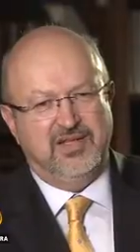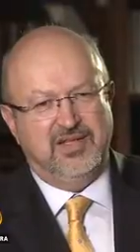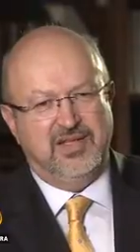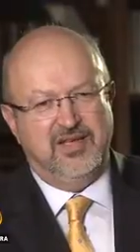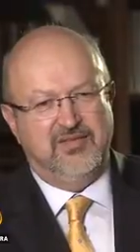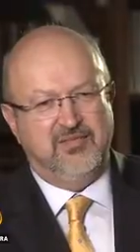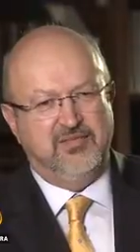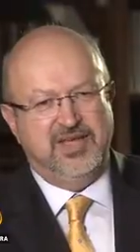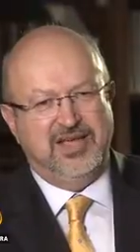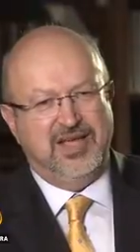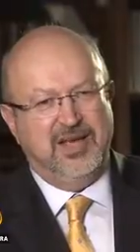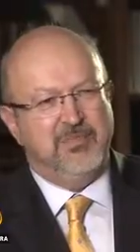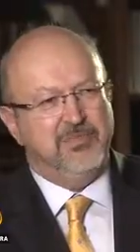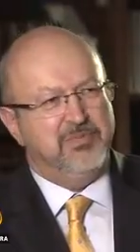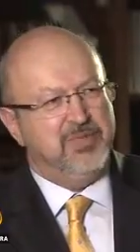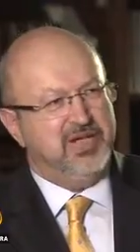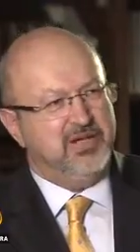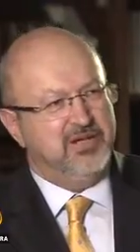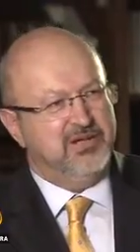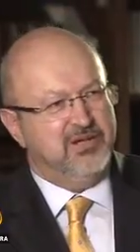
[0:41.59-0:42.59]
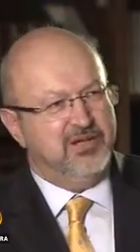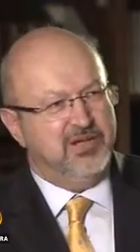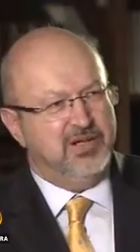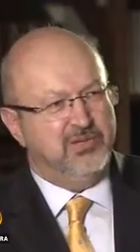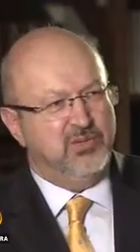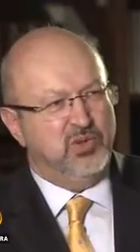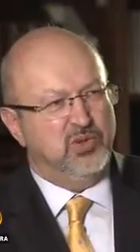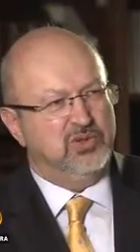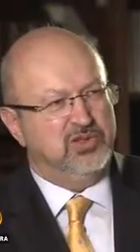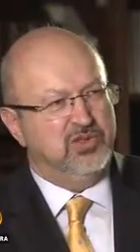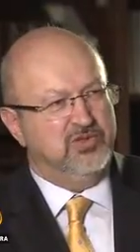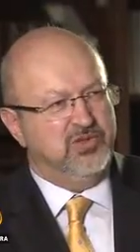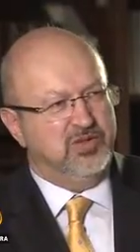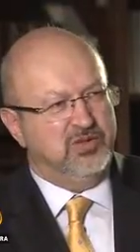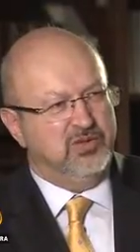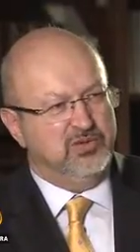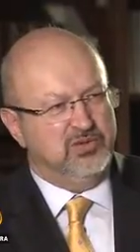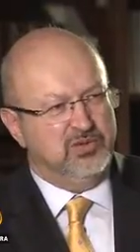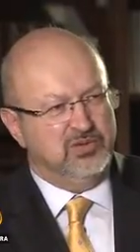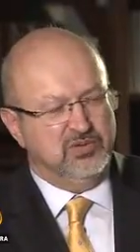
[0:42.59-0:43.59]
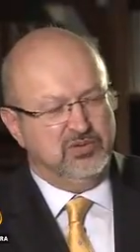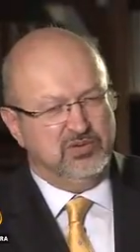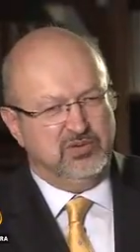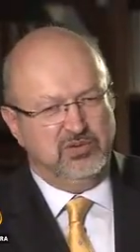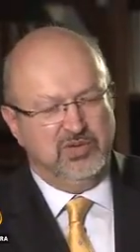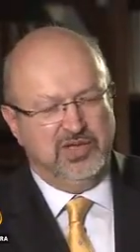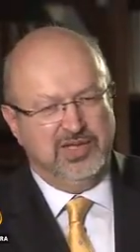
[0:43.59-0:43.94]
have become bigger and more difficult to